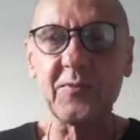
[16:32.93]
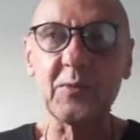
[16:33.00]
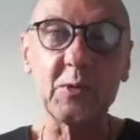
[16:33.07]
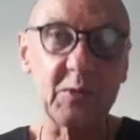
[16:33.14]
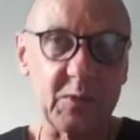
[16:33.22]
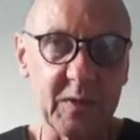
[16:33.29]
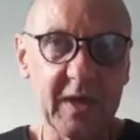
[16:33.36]
For
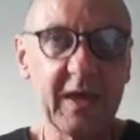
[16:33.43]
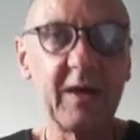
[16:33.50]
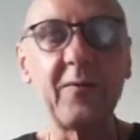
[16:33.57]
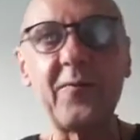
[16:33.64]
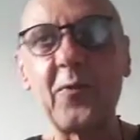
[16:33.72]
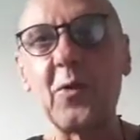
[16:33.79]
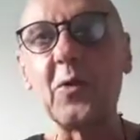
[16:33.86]
those who
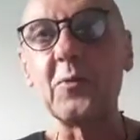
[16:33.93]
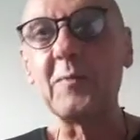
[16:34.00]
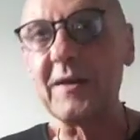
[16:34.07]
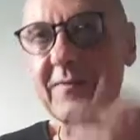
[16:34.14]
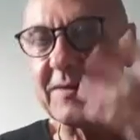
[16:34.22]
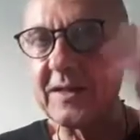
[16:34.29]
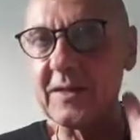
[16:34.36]
followed
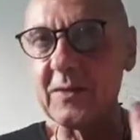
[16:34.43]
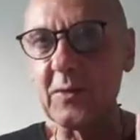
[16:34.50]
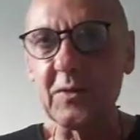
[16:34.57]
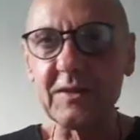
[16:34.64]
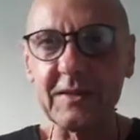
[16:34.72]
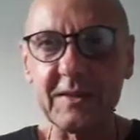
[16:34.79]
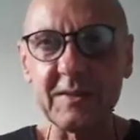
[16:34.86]
my video,
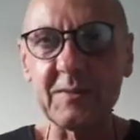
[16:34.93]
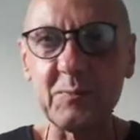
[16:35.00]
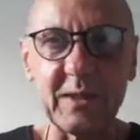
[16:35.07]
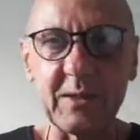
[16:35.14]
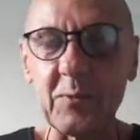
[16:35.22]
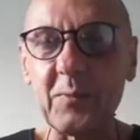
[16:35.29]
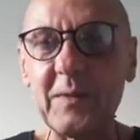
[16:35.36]
it's
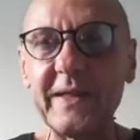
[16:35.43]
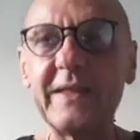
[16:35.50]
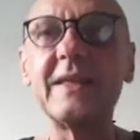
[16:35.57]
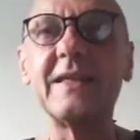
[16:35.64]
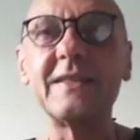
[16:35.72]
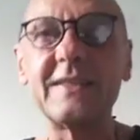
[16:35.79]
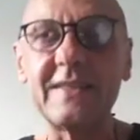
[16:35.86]
been
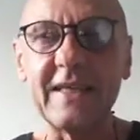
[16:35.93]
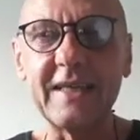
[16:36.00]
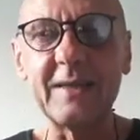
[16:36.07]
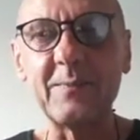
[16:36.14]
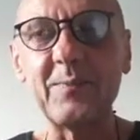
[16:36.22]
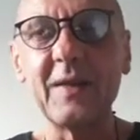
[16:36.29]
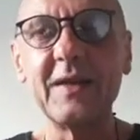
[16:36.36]
completely insane.